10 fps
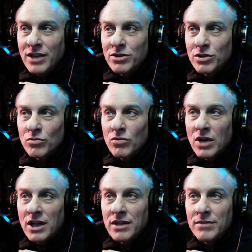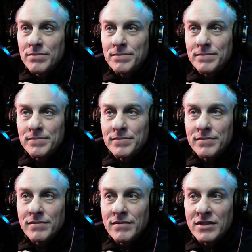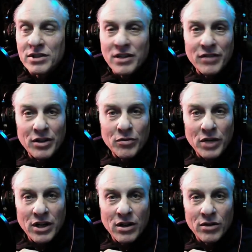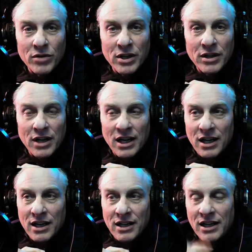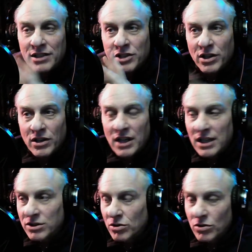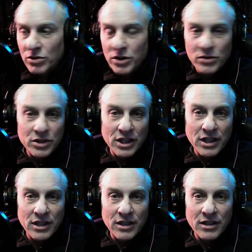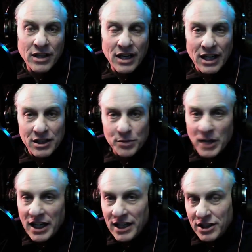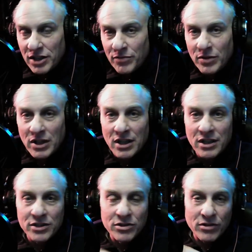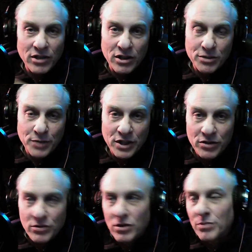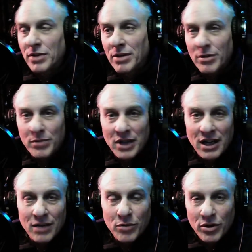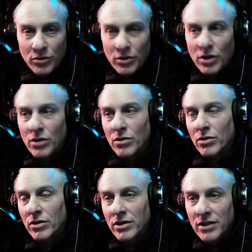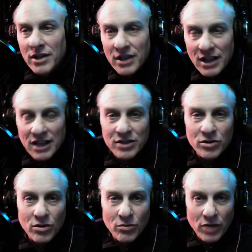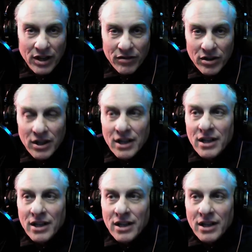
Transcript: used to run the 7300 on SDR console using an ASPI HF Plus or an RSP Duo, blah, blah, blah, with Uno or console, whatever.